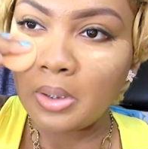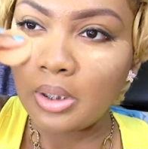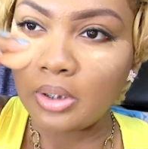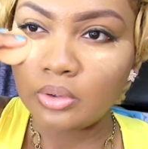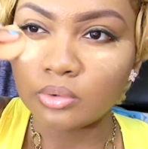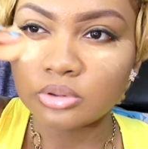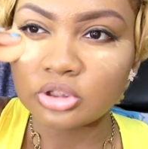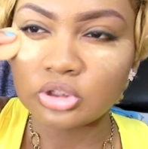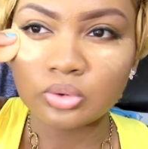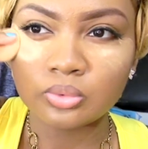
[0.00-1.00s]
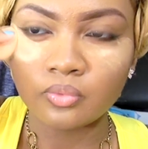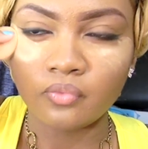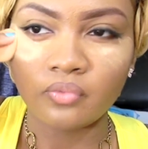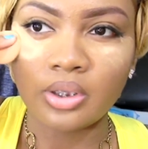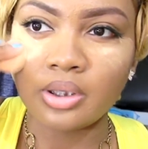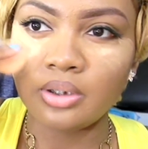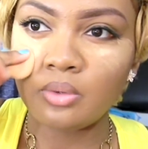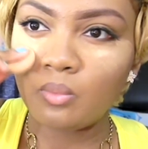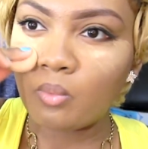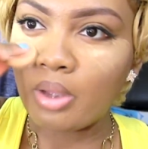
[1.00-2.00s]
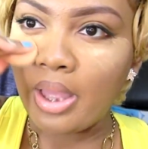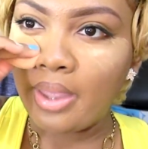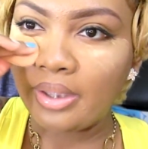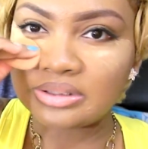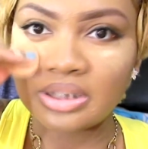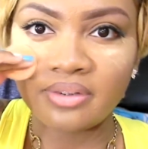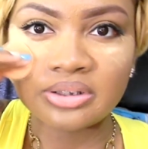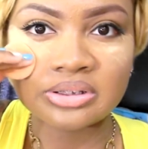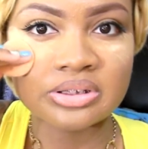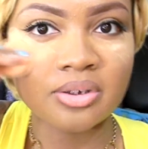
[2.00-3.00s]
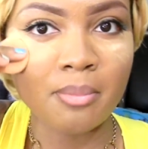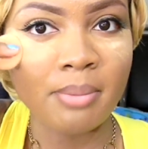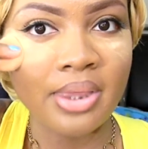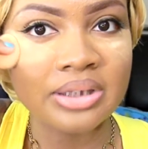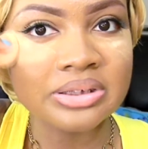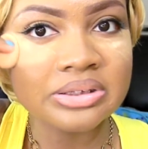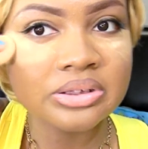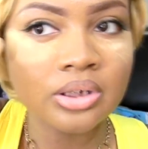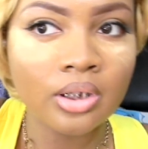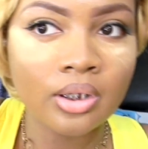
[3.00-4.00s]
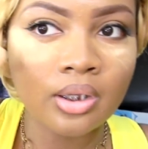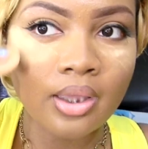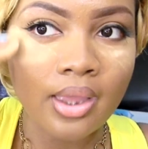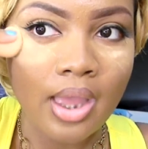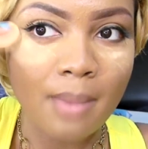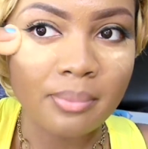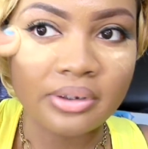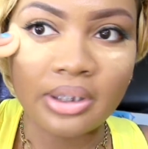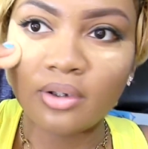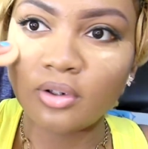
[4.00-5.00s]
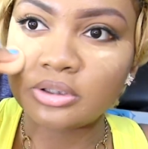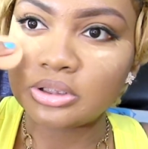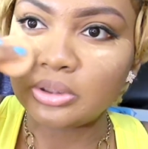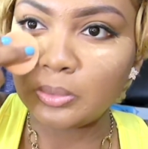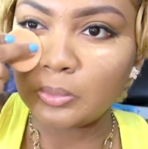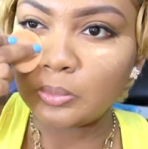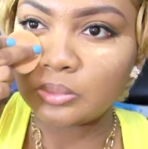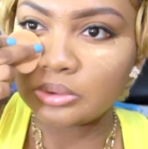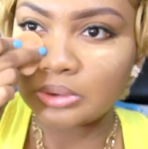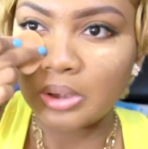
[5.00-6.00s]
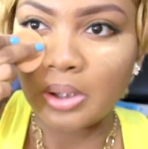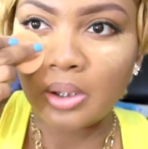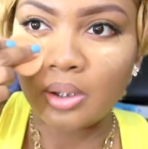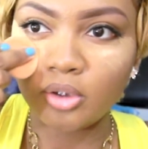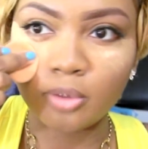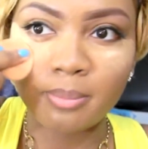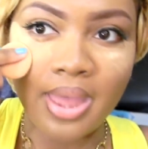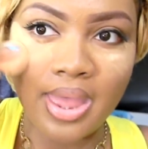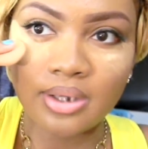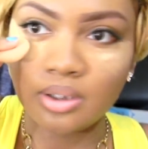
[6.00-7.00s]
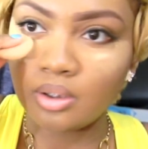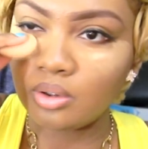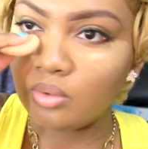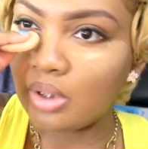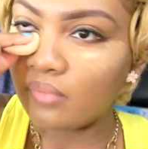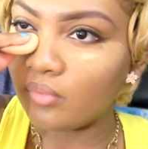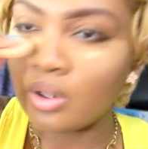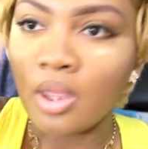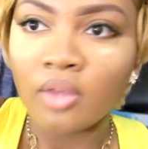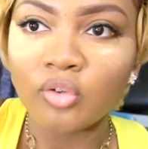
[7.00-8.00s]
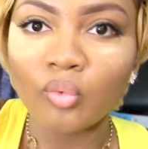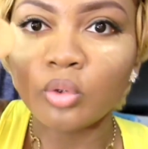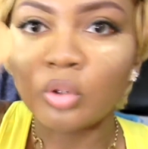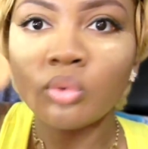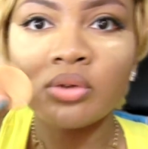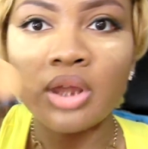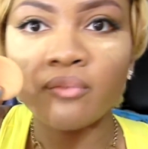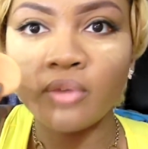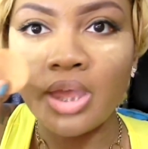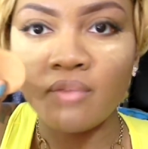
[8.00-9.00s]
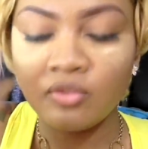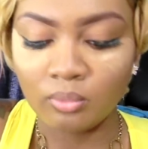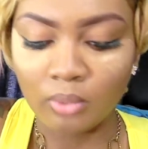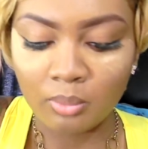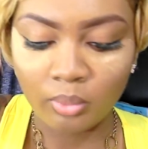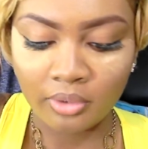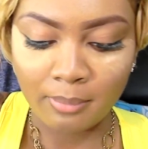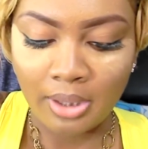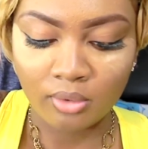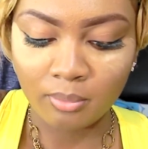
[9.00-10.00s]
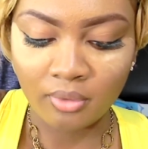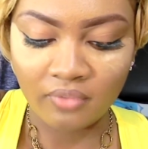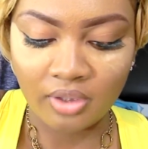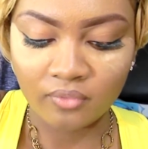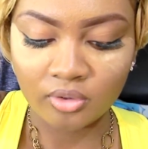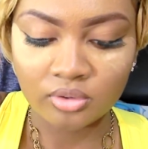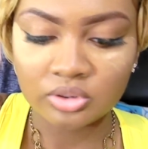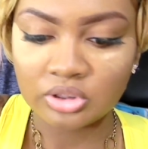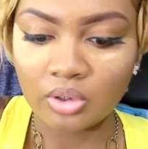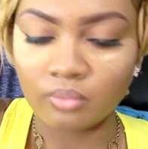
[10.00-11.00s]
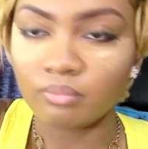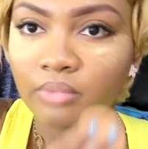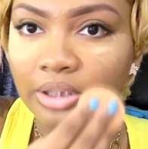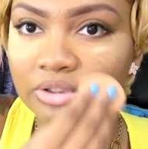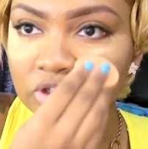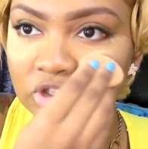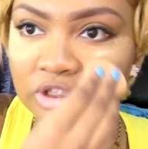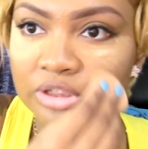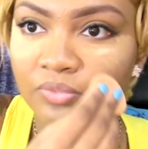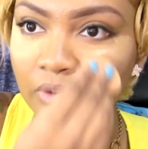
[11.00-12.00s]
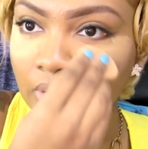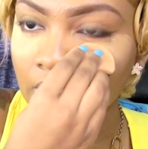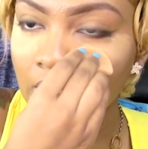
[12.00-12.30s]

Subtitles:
And you'll soon find why I said this is the best applicator to use. You're patting. You will never have to rub with a powder puff ever. So that's just for